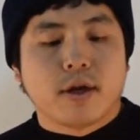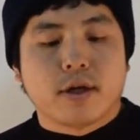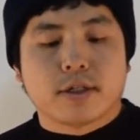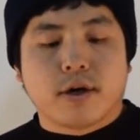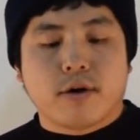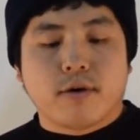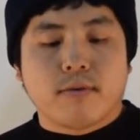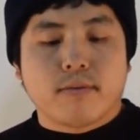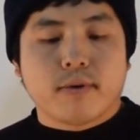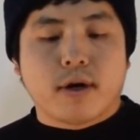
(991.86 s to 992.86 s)

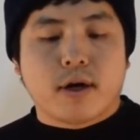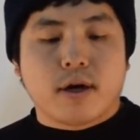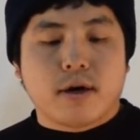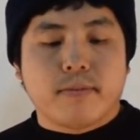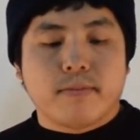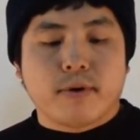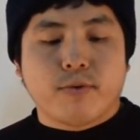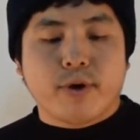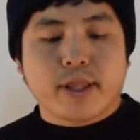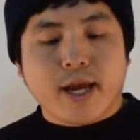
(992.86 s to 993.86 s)
So
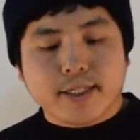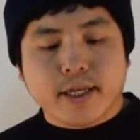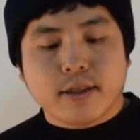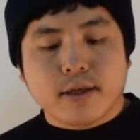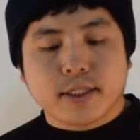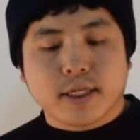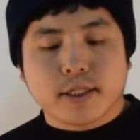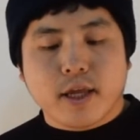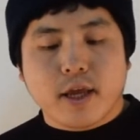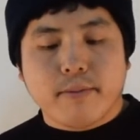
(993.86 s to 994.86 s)
we tested the
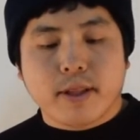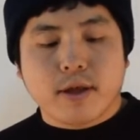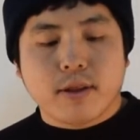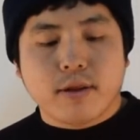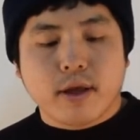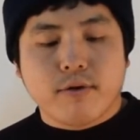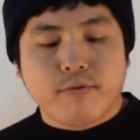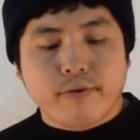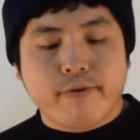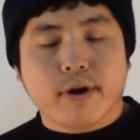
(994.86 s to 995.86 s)
system and
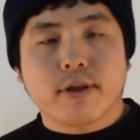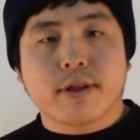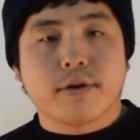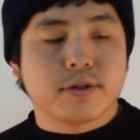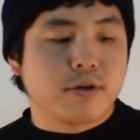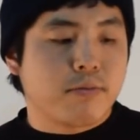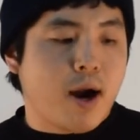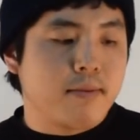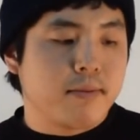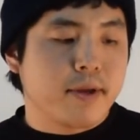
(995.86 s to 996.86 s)
we figured that there's no
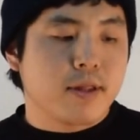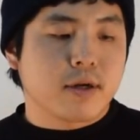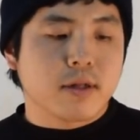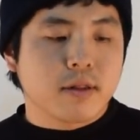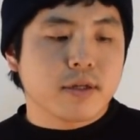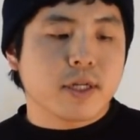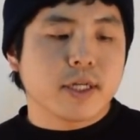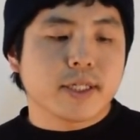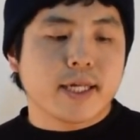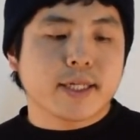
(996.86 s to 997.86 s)
problem. And the conclusion is
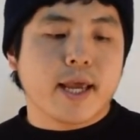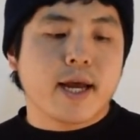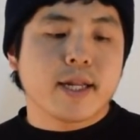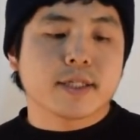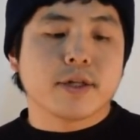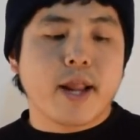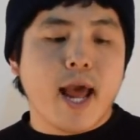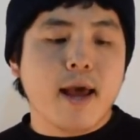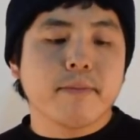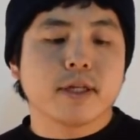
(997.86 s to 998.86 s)
SK Hynix, the
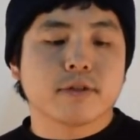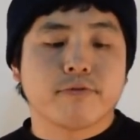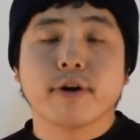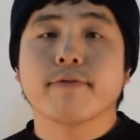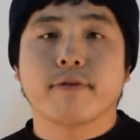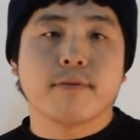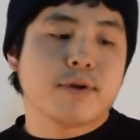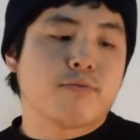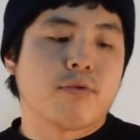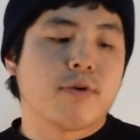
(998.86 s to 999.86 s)
NAB is free from the
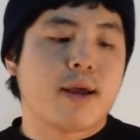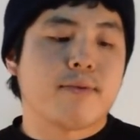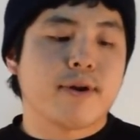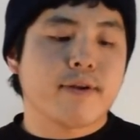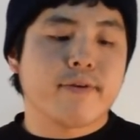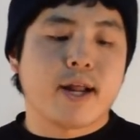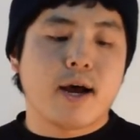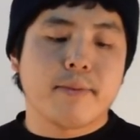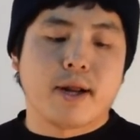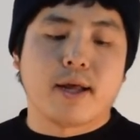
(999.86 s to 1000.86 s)
row hammering
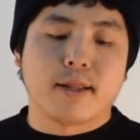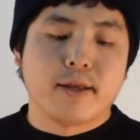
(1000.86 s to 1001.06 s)
phenomenon.